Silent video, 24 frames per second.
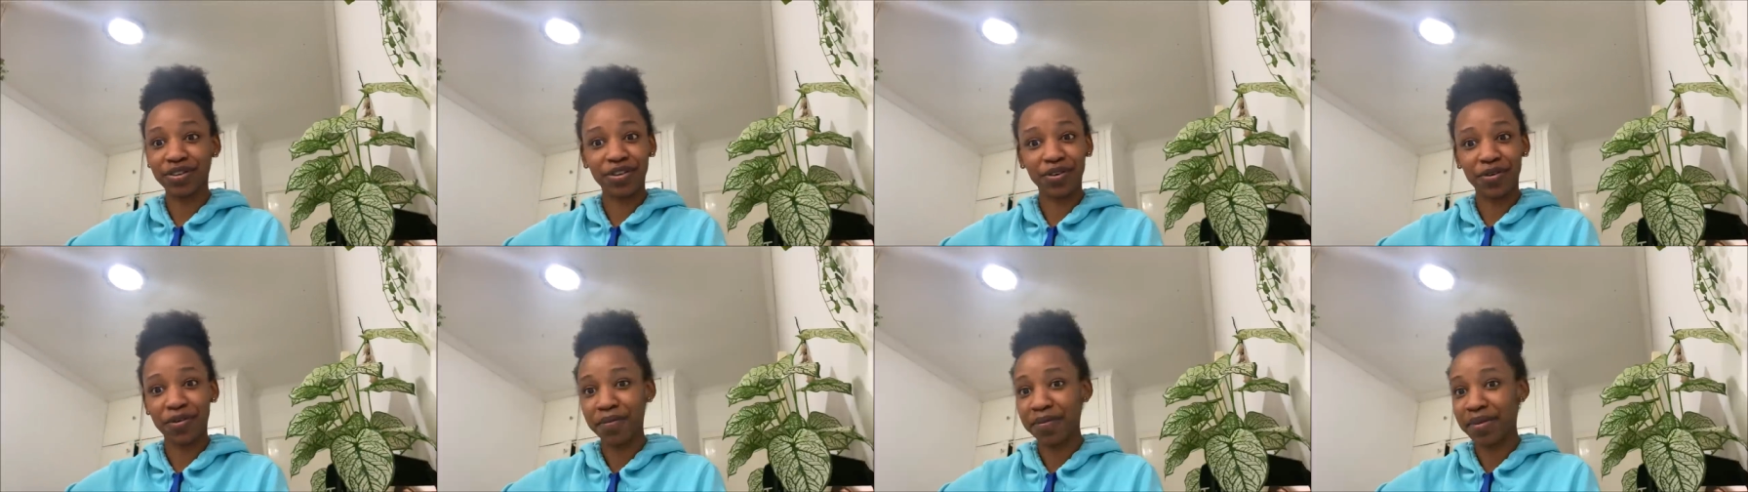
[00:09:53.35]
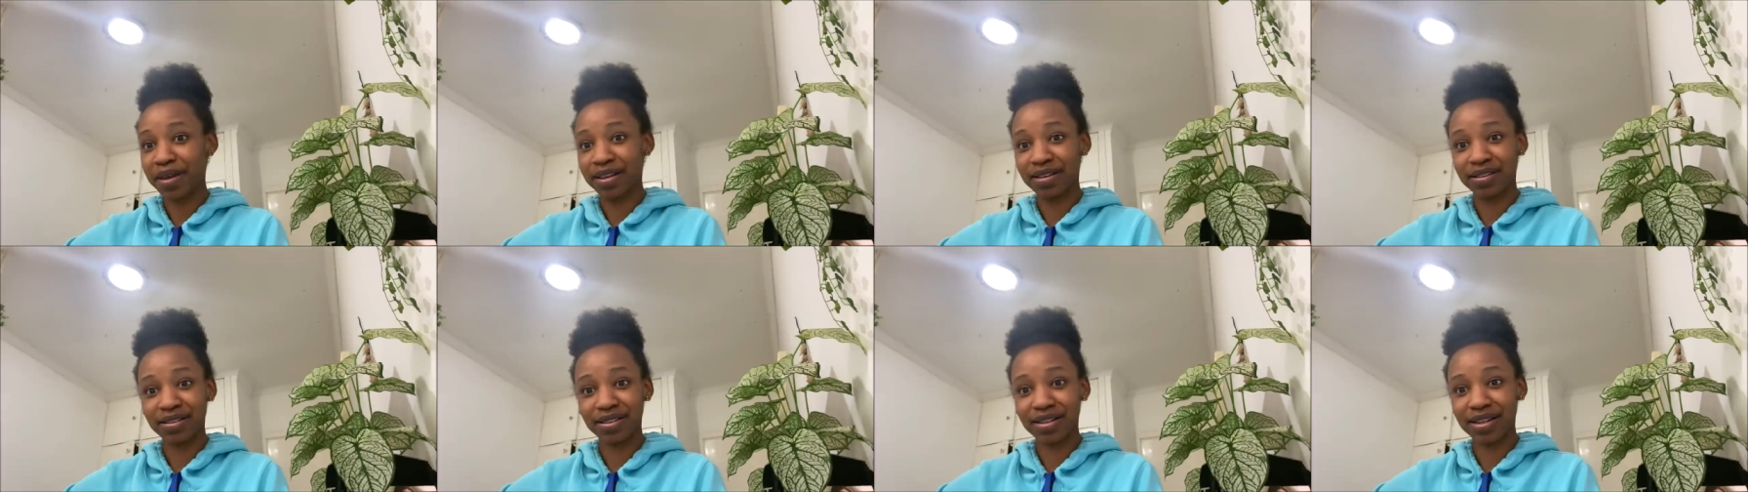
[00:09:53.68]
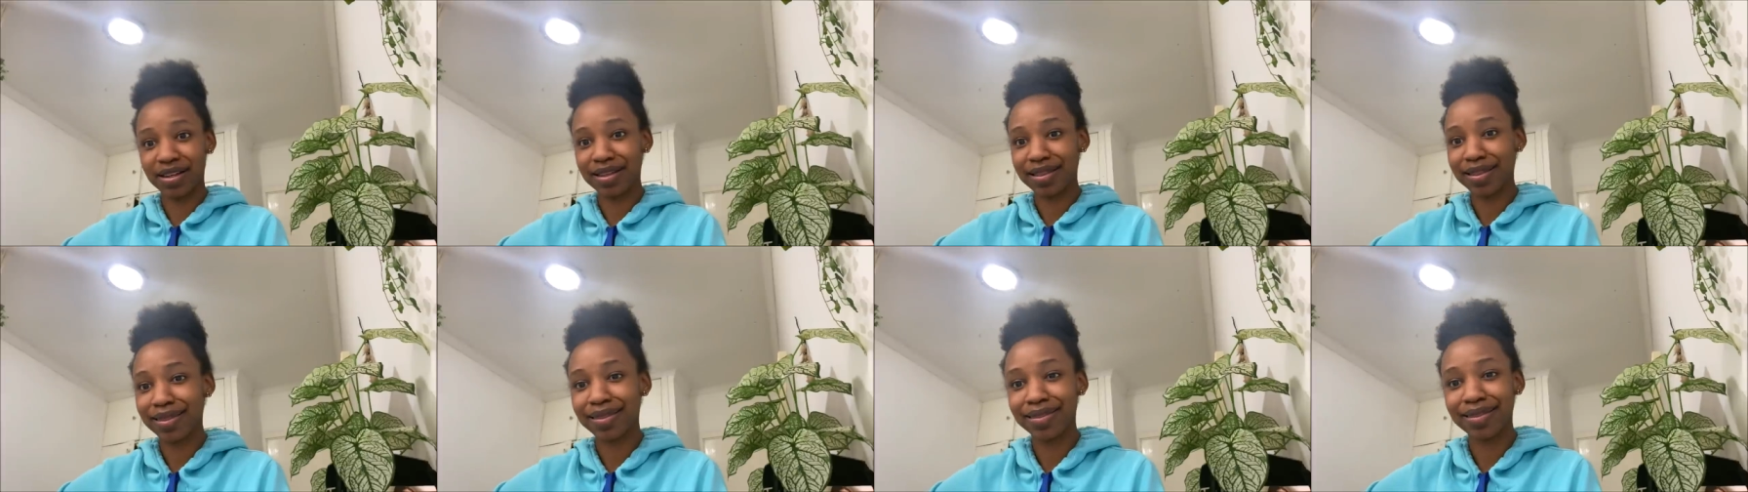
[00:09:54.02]
recommend
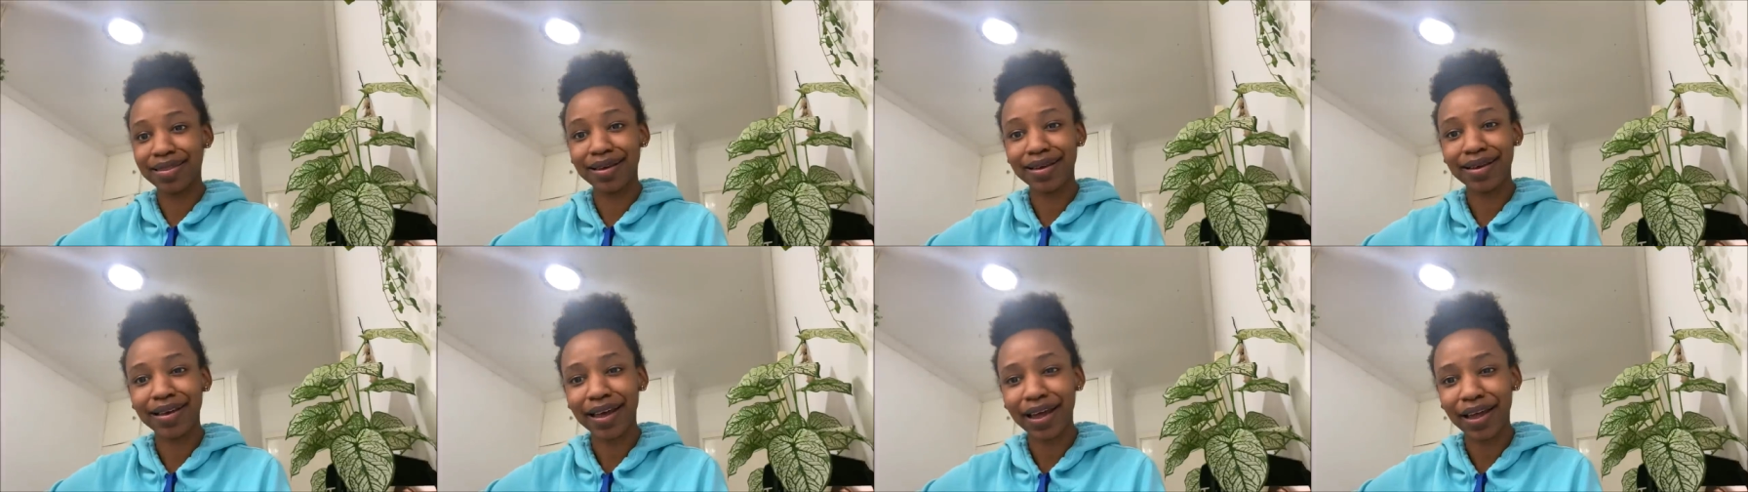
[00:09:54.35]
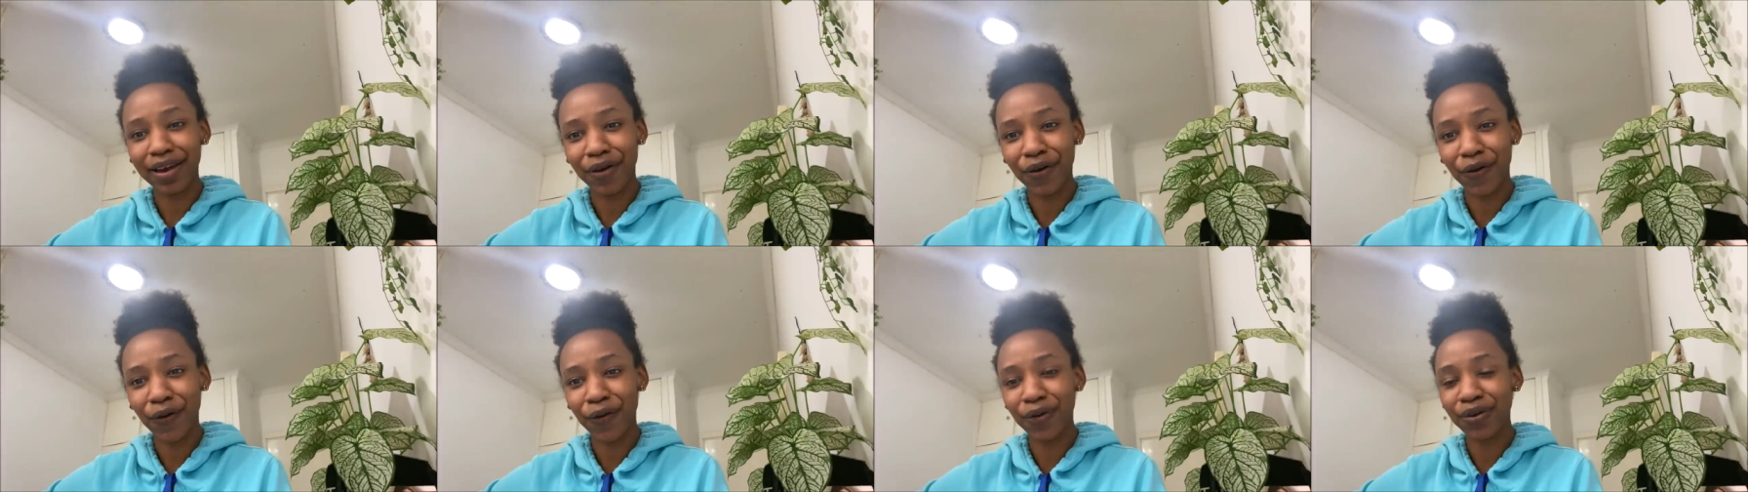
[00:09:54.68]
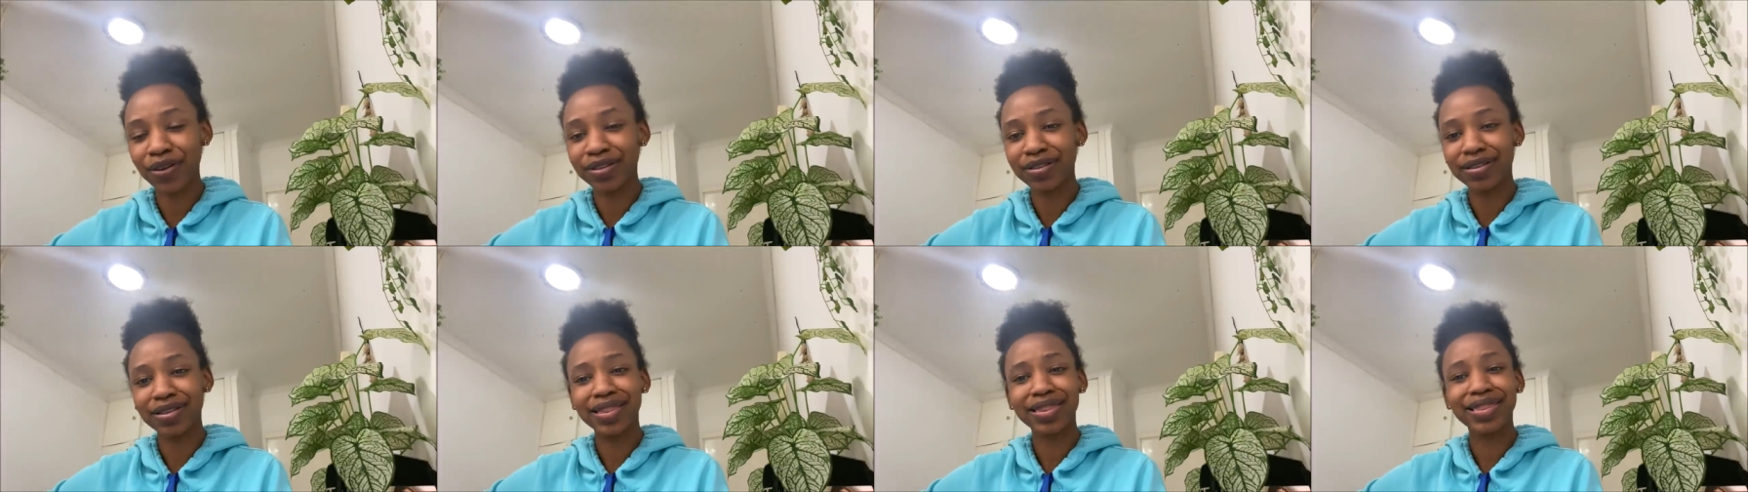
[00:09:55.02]
the ghetto
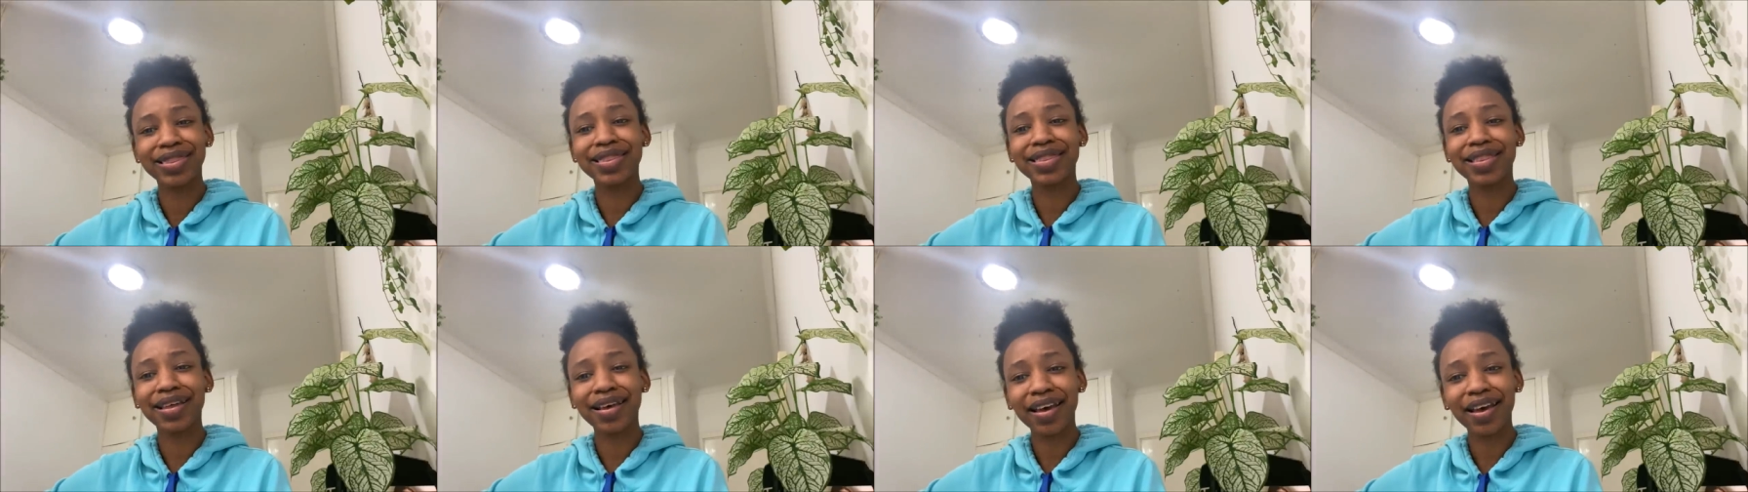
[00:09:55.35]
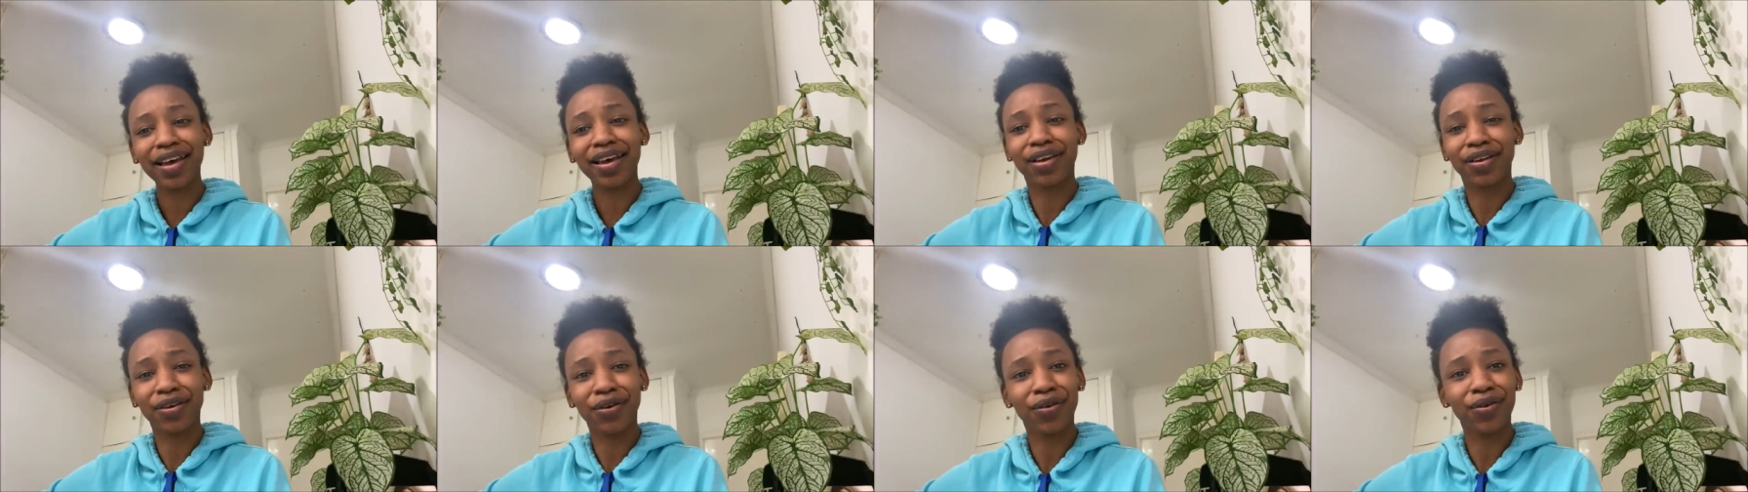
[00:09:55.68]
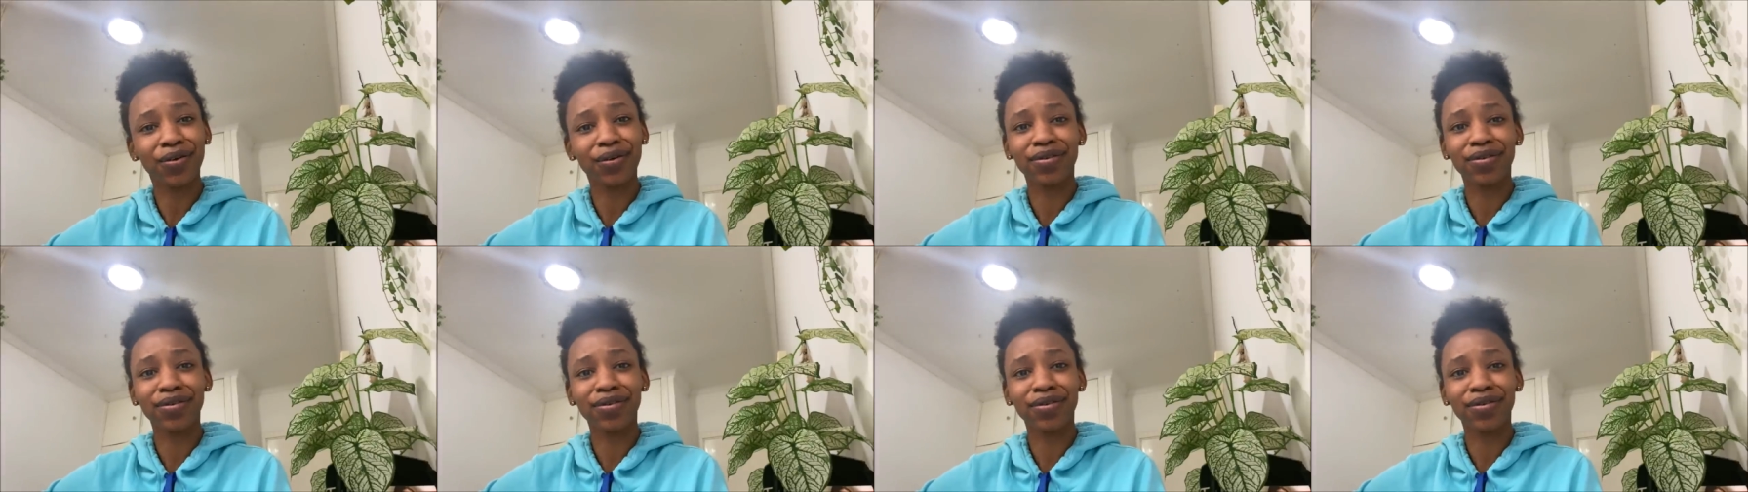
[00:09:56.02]
the ghetto